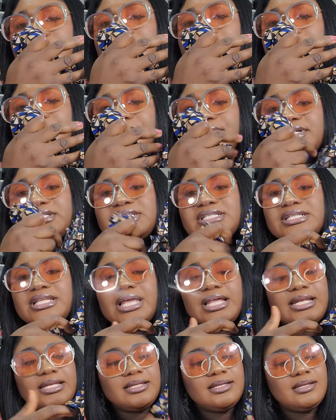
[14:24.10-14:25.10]
you can button
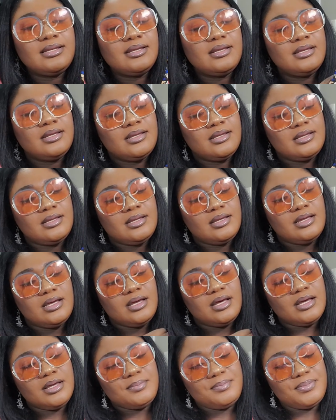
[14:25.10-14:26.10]
that
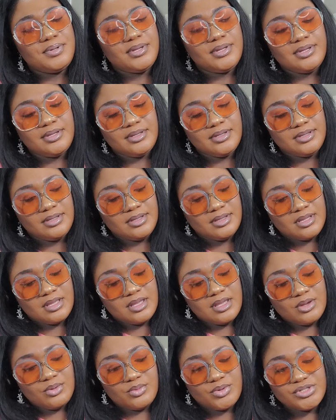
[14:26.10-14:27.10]
up.
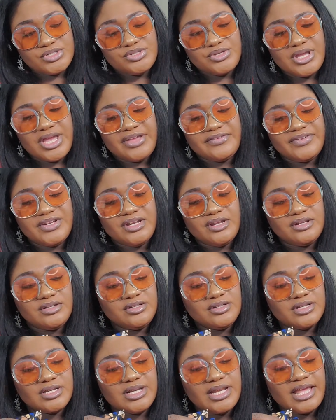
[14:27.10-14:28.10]
Once you have it
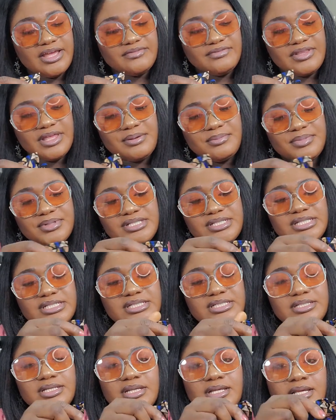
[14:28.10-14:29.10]
on, you can have that
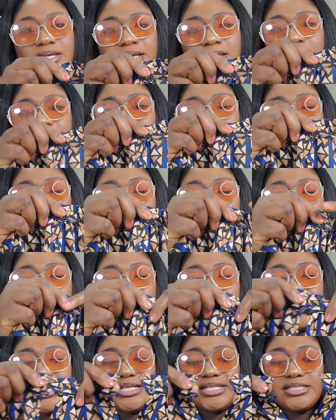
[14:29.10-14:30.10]
buttoned up
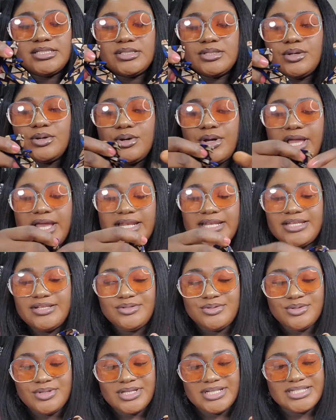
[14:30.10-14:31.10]
like so. And
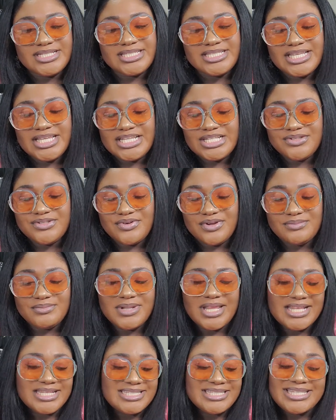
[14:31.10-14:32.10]
you can see it's
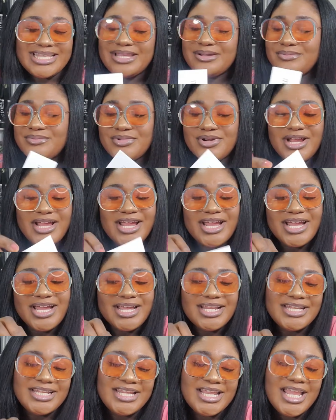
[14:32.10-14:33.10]
from that same brand,
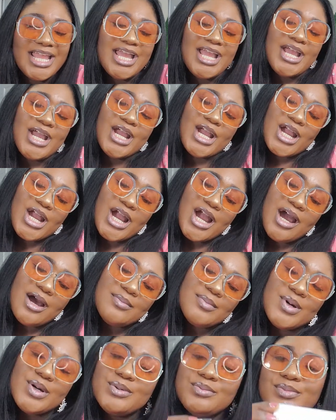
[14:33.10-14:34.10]
honey.
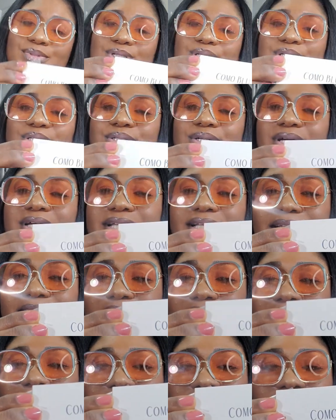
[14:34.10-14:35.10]
Como Blue,
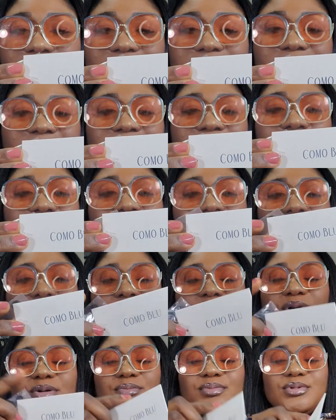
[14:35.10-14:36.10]
honey.
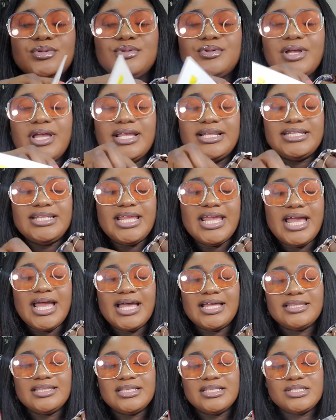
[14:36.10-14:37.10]
Como Blue. And
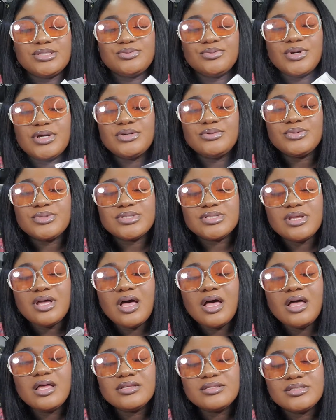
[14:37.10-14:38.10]
yeah, this one was
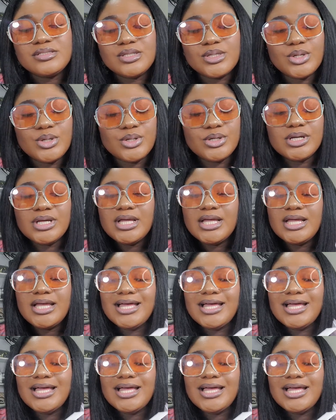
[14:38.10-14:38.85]
also